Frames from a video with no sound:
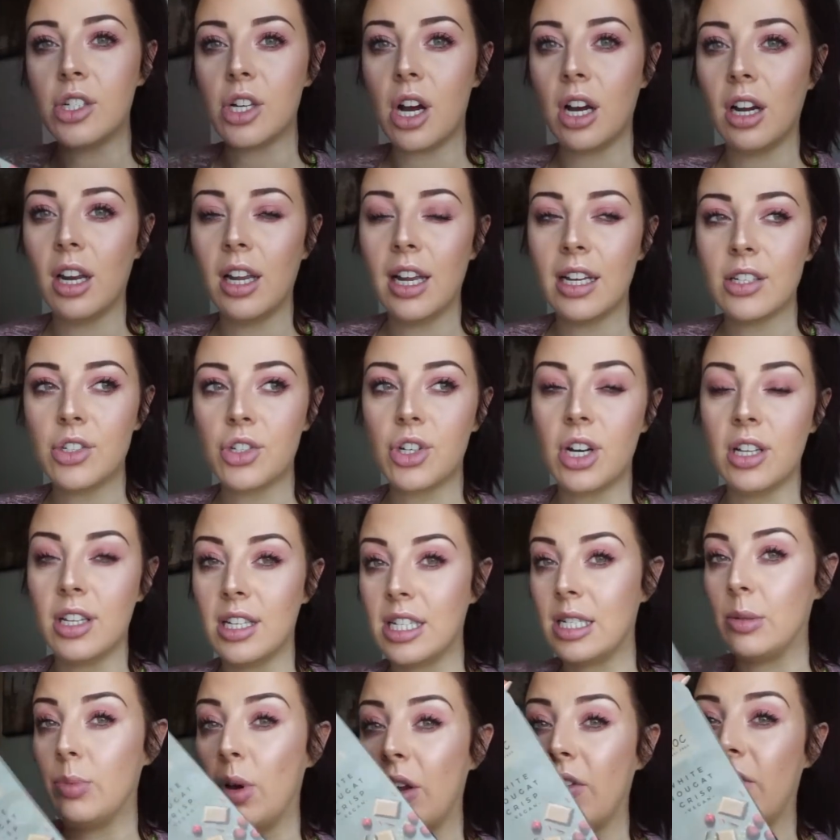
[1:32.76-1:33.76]
chocolate yesterday. This
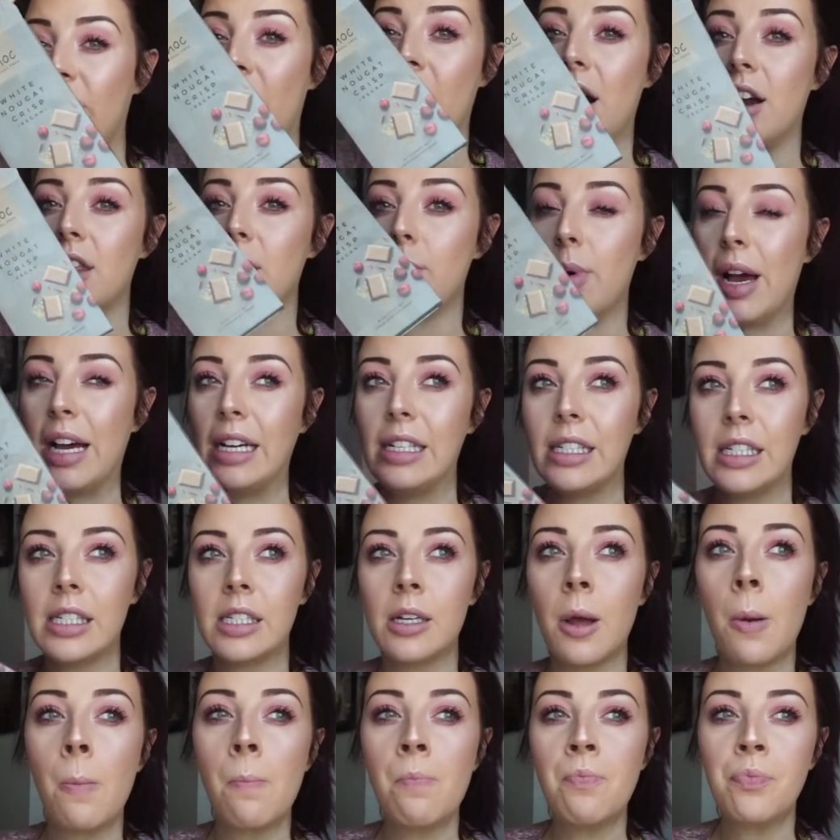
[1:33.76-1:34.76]
is by far the
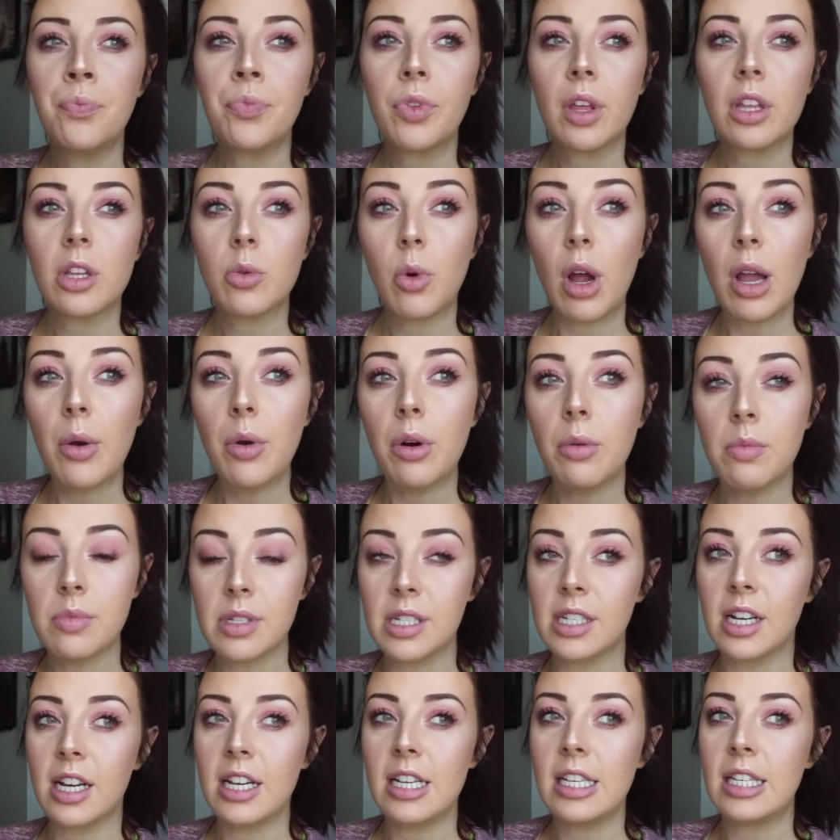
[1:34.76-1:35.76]
best. The white one was
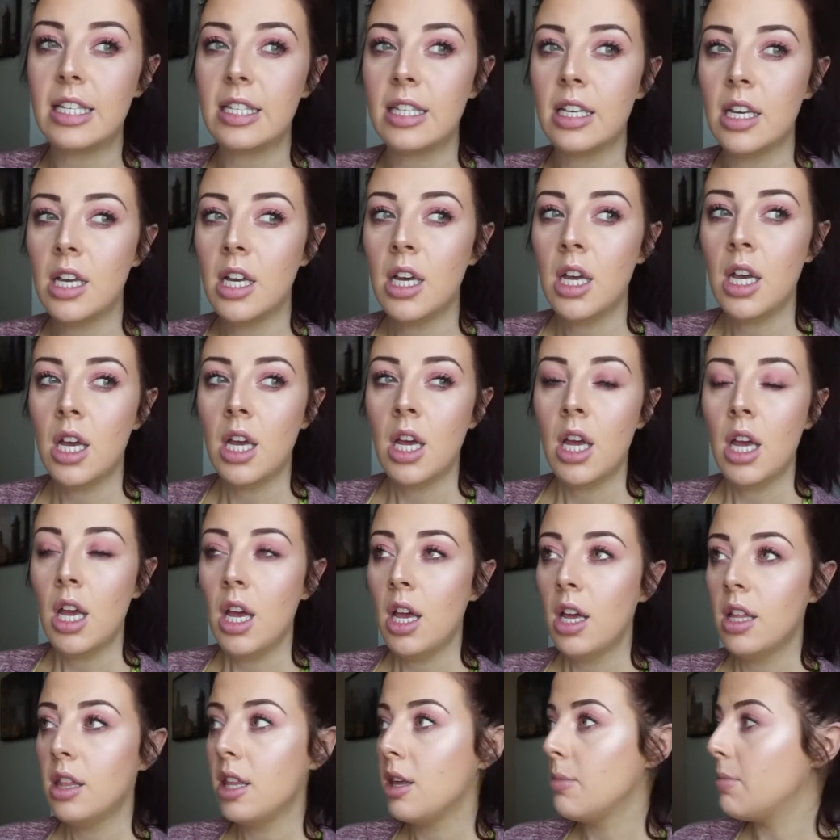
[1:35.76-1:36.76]
nice.
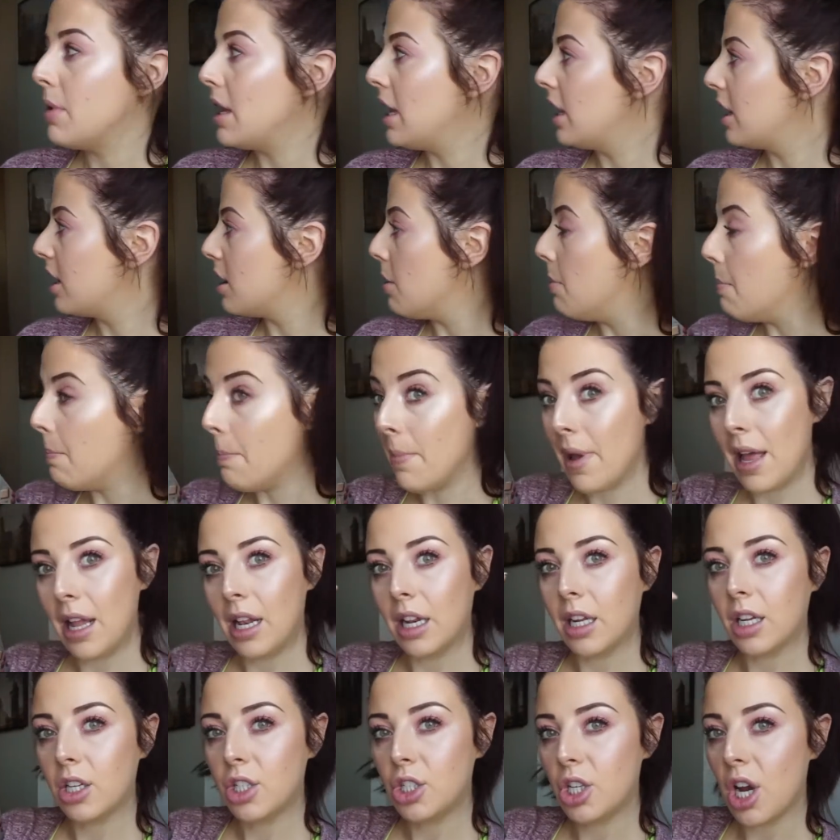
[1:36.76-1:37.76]
The
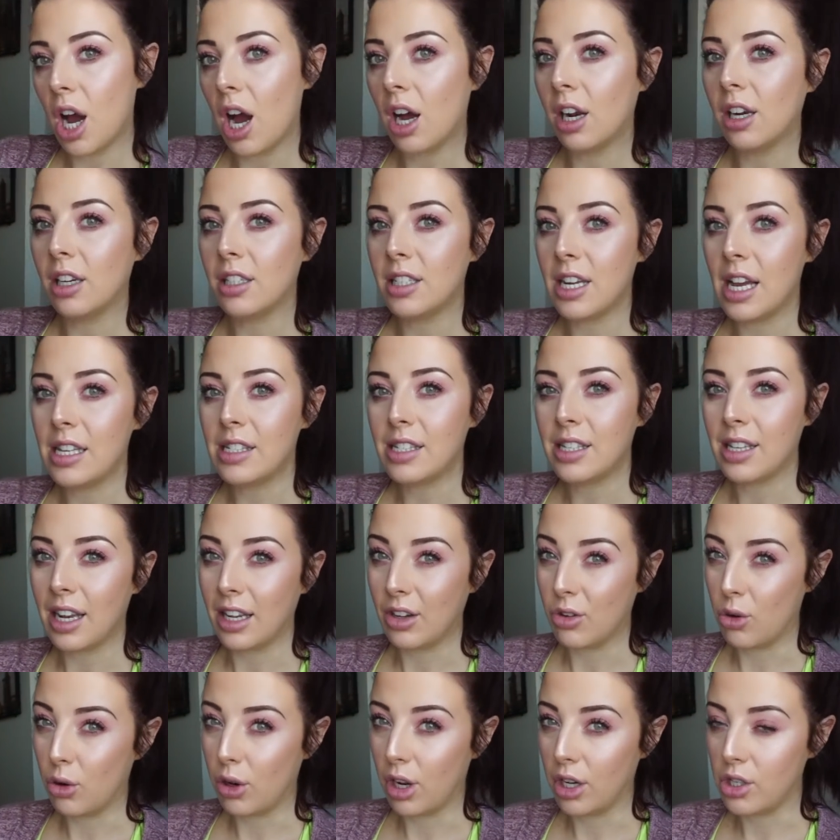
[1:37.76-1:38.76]
milk chocolate tastes like
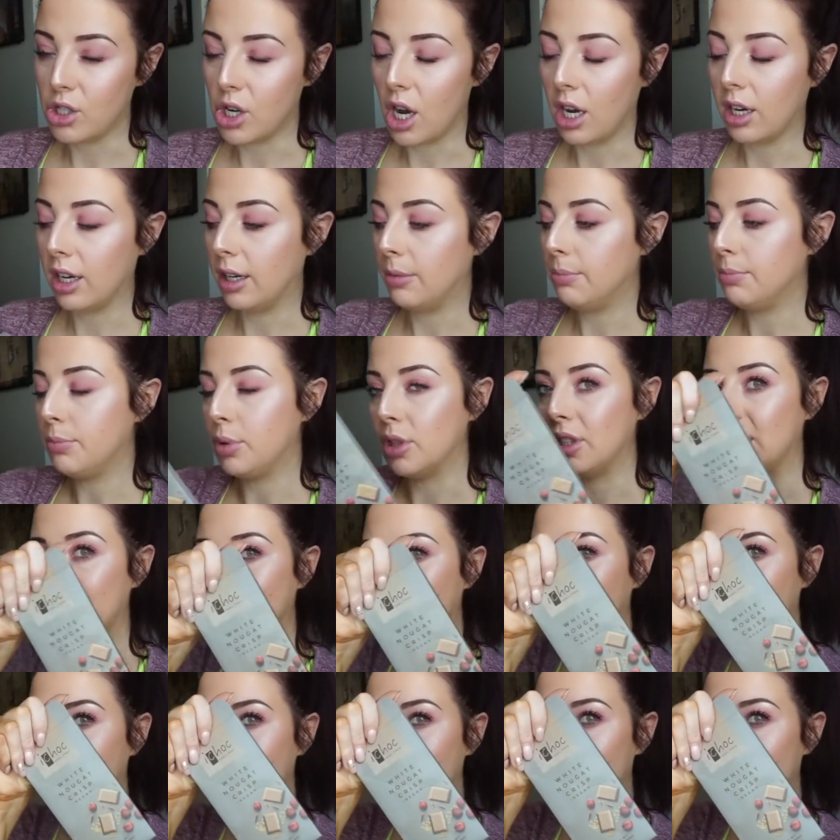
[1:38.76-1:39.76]
cooking chocolate, but this is